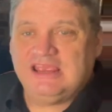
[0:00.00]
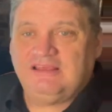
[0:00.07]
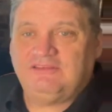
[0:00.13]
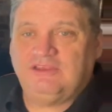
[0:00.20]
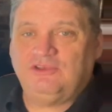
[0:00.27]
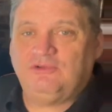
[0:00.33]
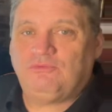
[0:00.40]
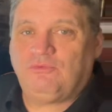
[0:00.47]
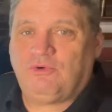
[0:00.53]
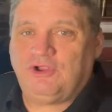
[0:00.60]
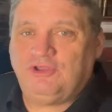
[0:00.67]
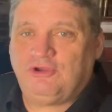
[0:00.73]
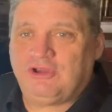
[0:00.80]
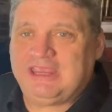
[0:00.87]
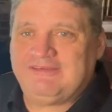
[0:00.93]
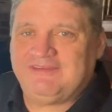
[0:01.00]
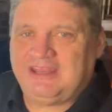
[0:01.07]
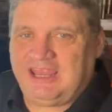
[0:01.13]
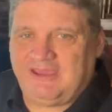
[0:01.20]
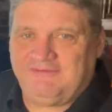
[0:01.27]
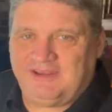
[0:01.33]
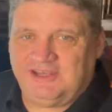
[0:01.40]
then what you're giving
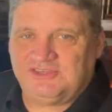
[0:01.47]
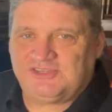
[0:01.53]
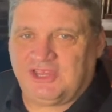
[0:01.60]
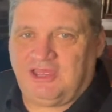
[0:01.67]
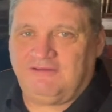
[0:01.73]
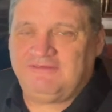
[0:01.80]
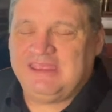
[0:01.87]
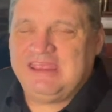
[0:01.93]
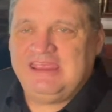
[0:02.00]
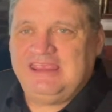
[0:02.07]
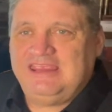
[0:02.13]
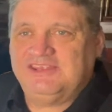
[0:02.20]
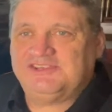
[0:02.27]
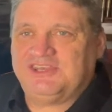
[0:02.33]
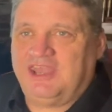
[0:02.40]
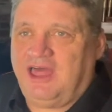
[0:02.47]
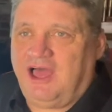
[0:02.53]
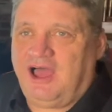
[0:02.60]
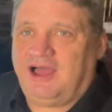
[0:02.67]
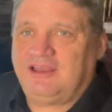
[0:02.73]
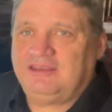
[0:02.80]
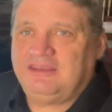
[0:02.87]
evidence of is
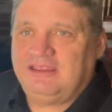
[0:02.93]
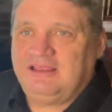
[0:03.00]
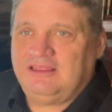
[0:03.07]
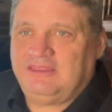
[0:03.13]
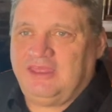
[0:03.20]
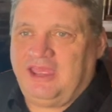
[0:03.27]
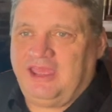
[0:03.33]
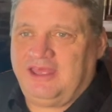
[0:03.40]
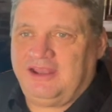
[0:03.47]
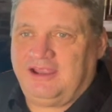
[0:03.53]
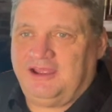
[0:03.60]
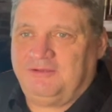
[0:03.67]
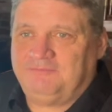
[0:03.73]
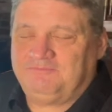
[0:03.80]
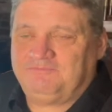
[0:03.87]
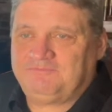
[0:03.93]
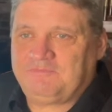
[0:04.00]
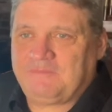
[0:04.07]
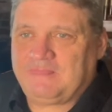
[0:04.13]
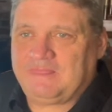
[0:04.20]
not that um,